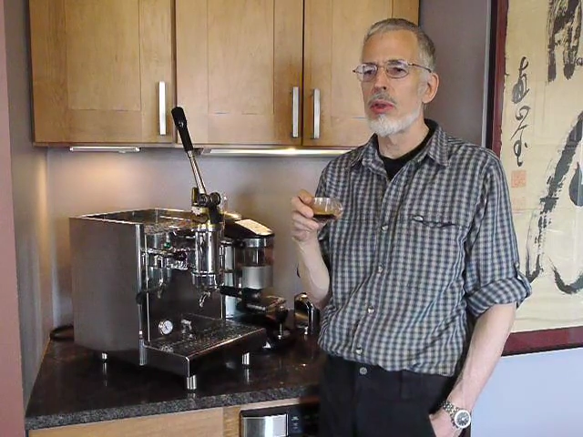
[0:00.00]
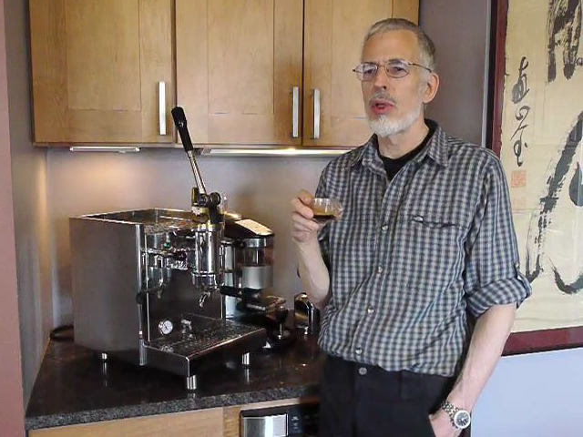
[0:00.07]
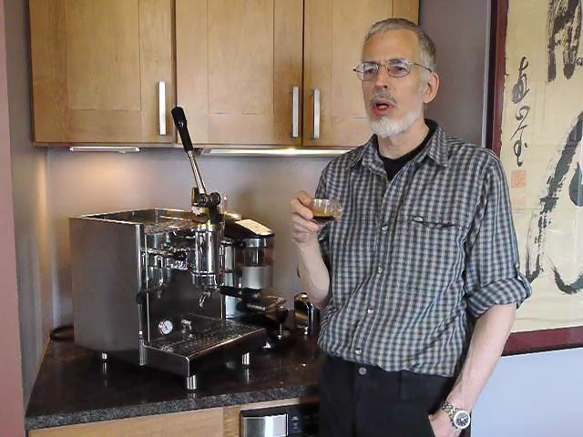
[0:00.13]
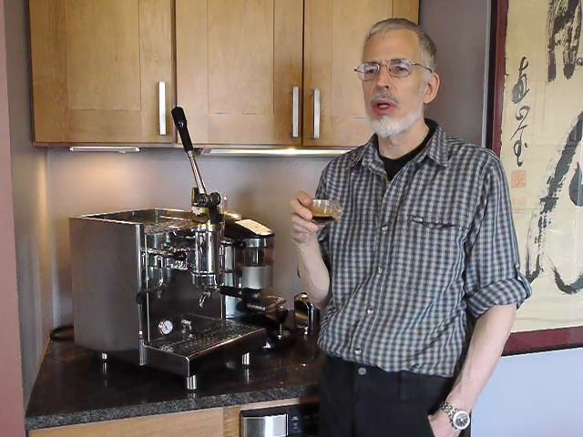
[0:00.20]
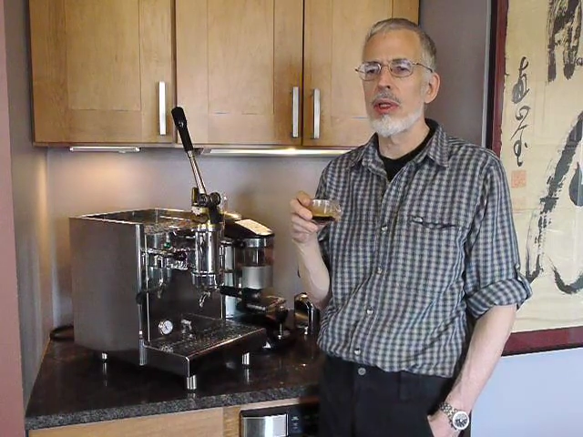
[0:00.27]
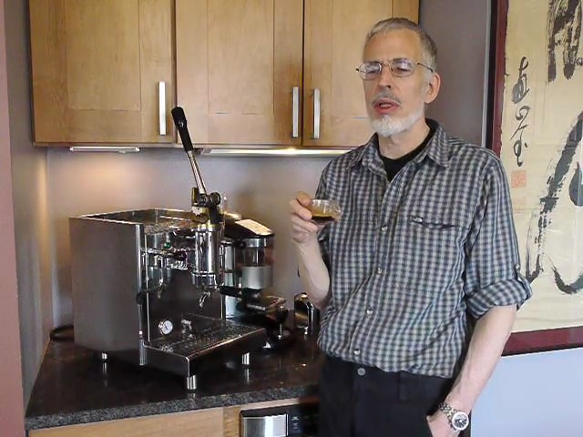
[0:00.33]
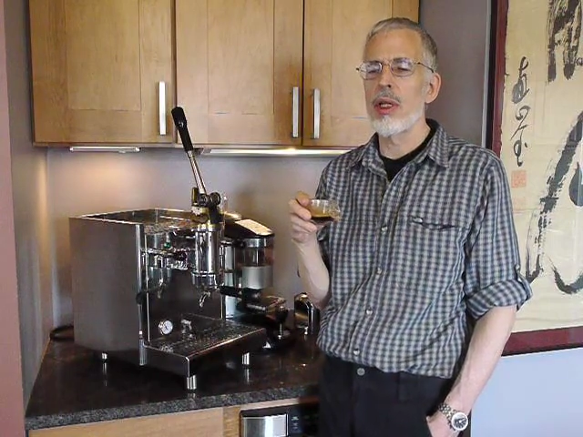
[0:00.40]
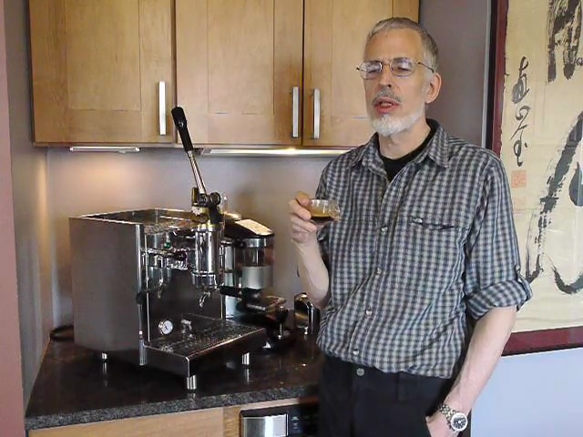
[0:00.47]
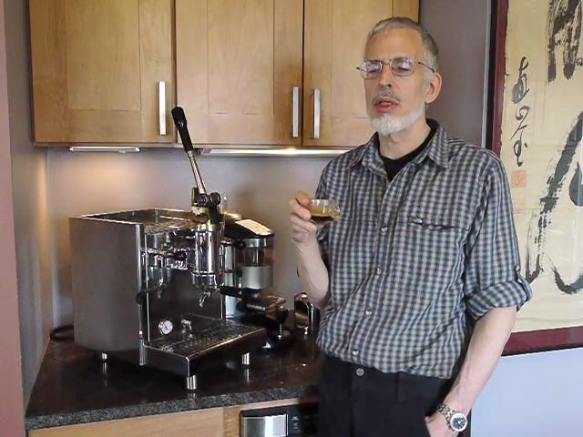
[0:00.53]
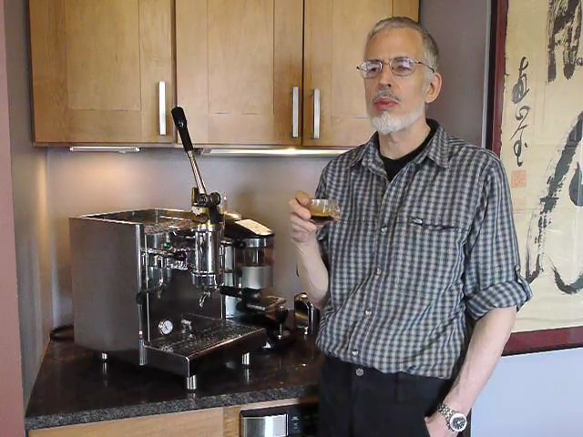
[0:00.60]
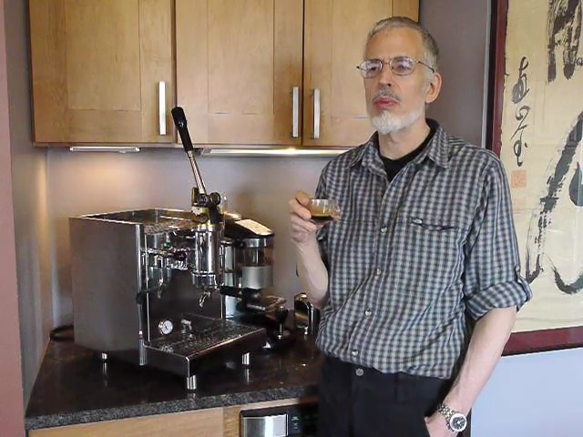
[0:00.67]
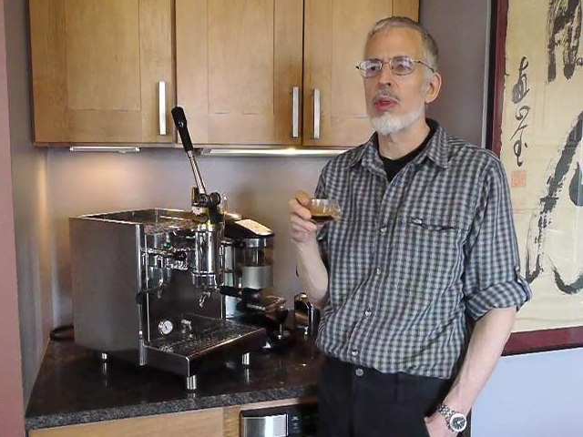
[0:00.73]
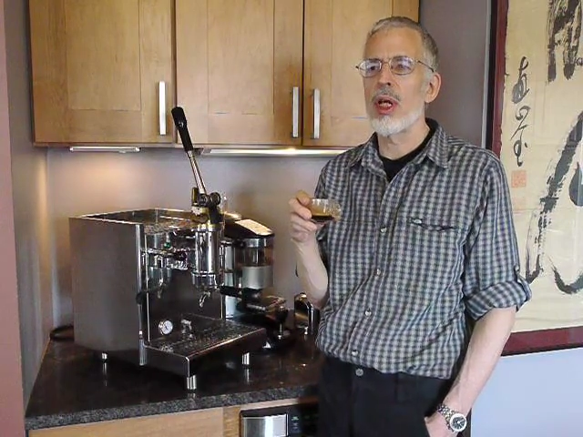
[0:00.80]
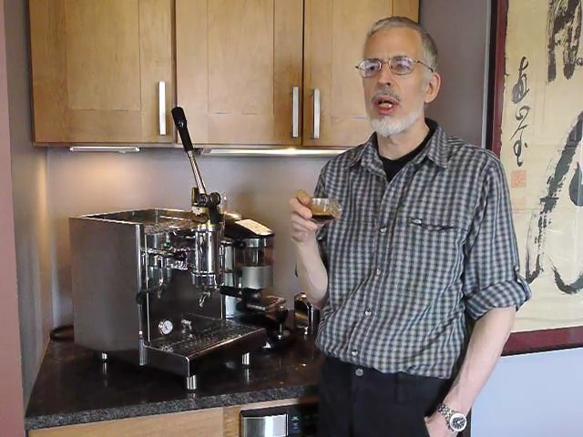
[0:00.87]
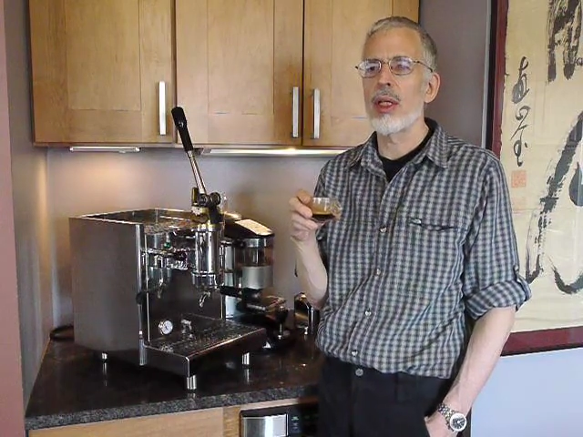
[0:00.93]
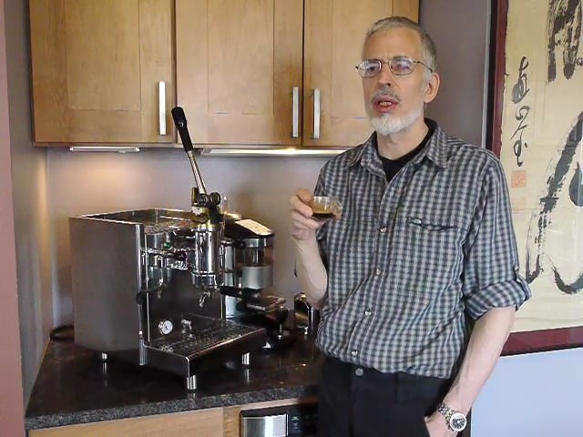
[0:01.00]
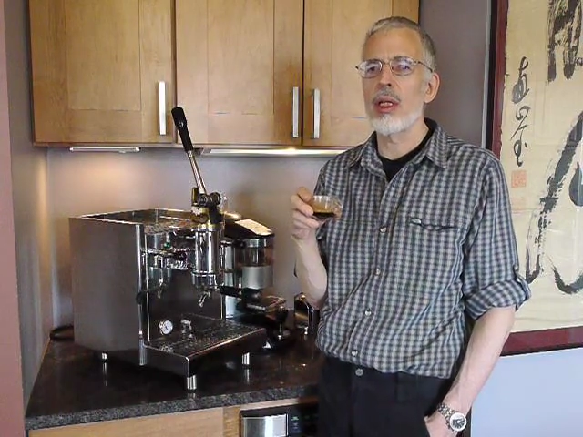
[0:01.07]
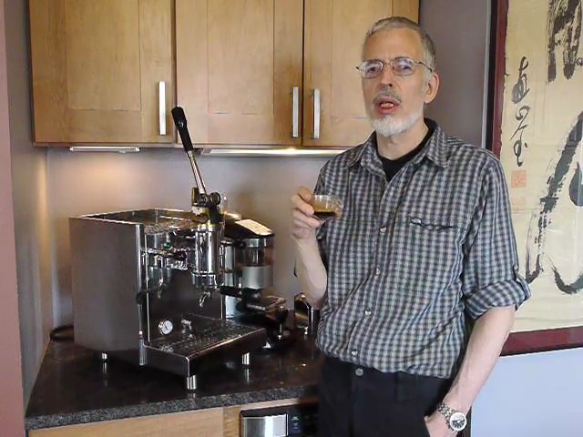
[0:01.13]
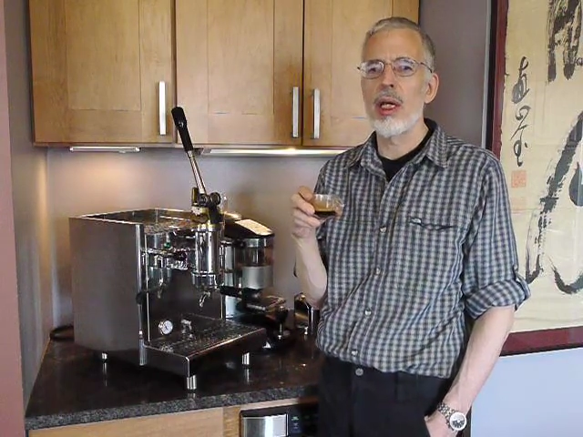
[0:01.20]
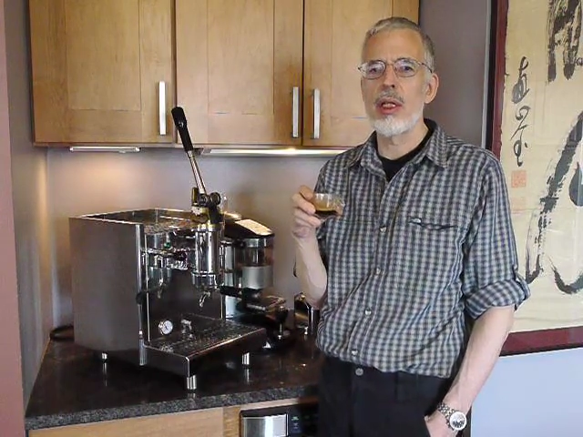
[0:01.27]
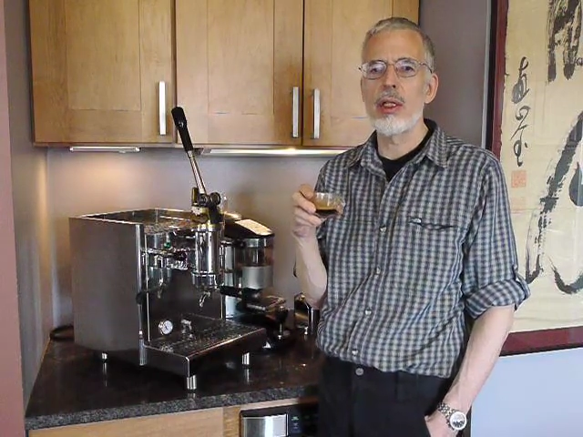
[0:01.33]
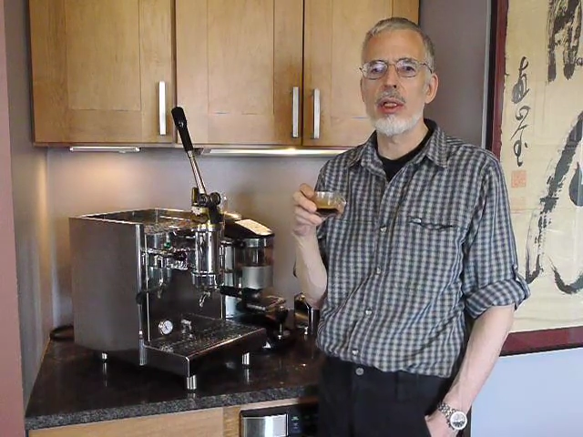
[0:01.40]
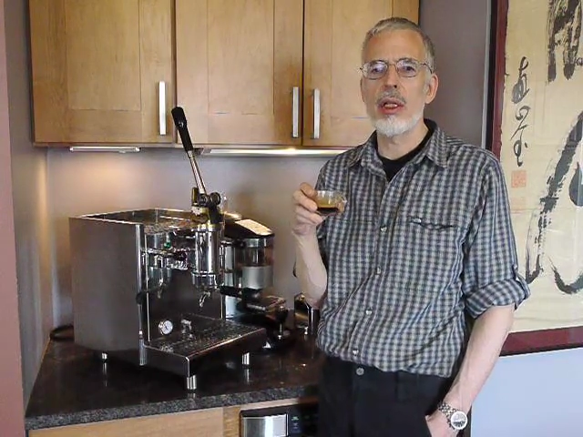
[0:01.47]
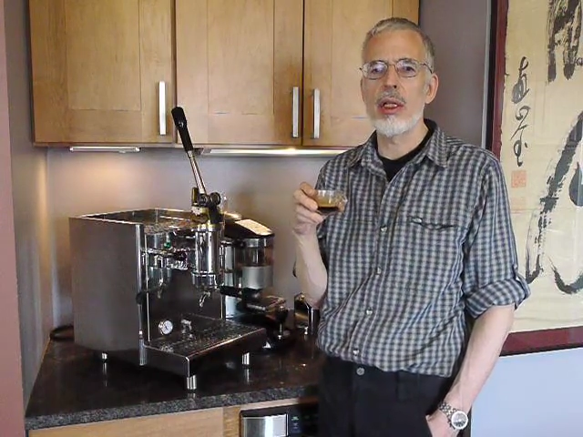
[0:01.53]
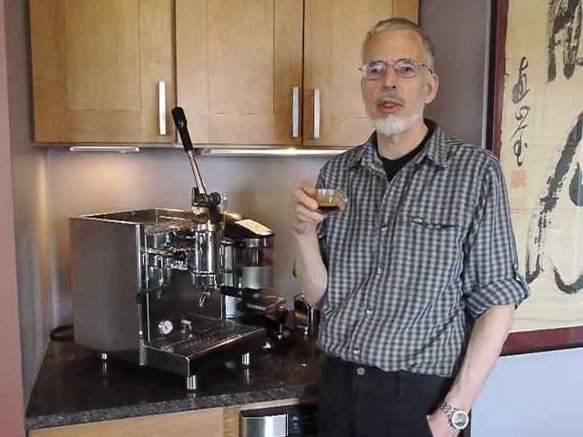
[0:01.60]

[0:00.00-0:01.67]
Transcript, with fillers: got the Esmeralda Geisha